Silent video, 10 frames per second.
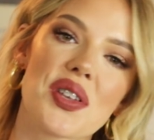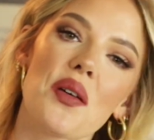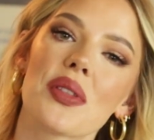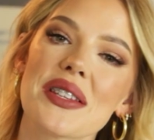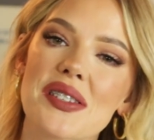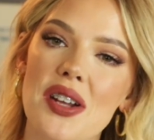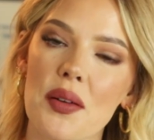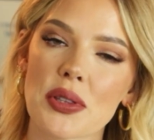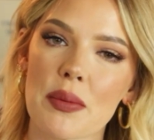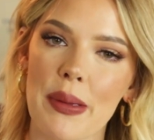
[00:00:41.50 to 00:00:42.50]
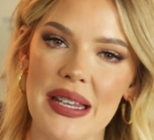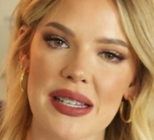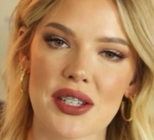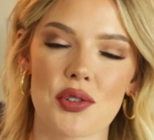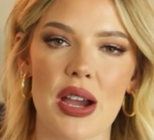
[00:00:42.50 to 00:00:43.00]
So let's start with the
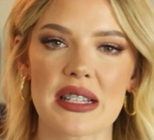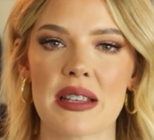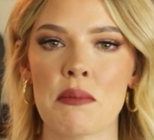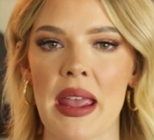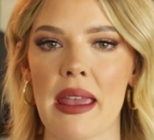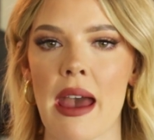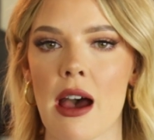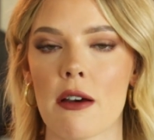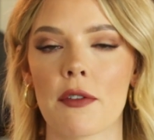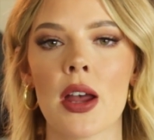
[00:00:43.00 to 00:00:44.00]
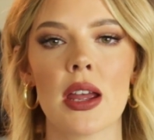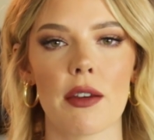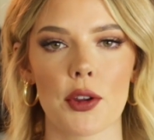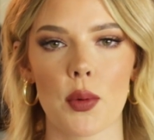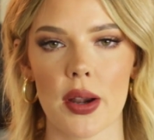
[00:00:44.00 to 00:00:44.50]
basics. You guys may have,
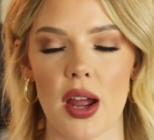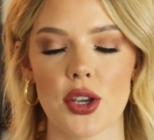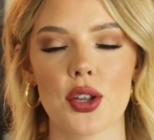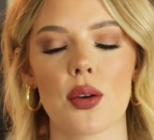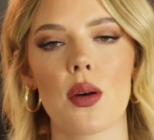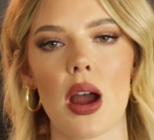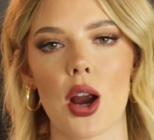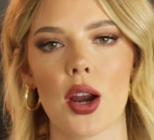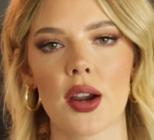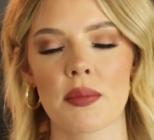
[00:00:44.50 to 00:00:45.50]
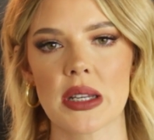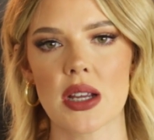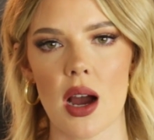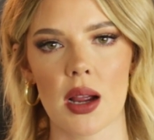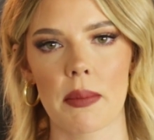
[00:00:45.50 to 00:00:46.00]
if you are not new, heard me
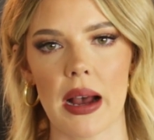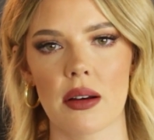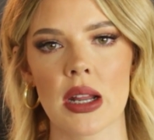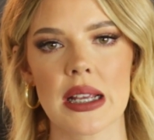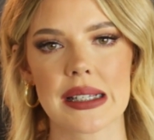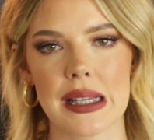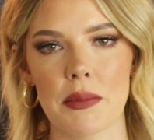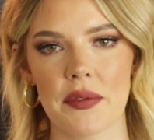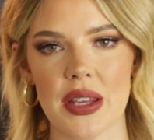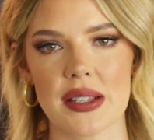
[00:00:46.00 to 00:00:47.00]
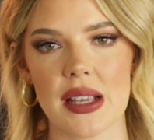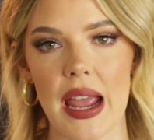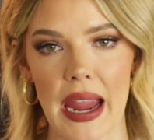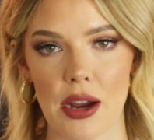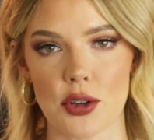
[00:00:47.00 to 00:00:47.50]
talk about some of these
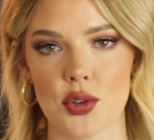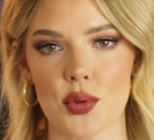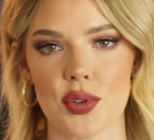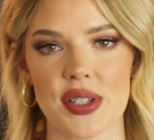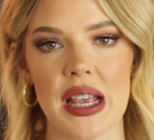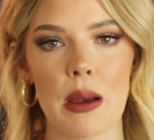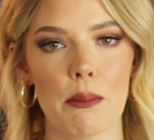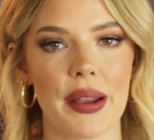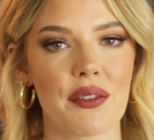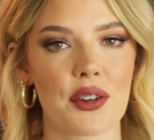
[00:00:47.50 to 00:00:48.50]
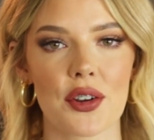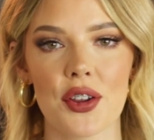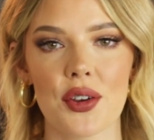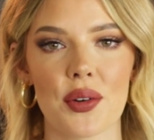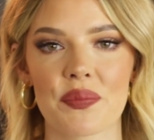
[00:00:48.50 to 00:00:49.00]
hair tools, but if you're
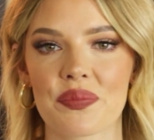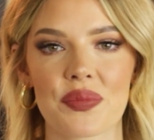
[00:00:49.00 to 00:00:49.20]
new,